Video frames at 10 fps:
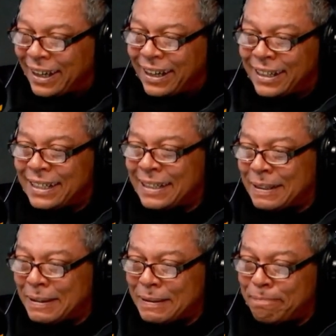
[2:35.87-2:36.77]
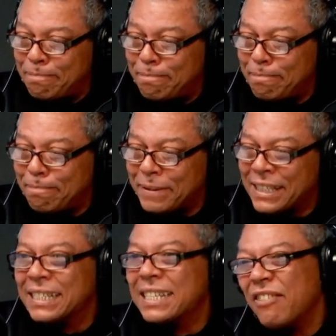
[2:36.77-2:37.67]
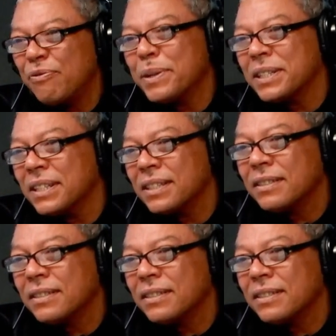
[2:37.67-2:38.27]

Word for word: It's a tough business.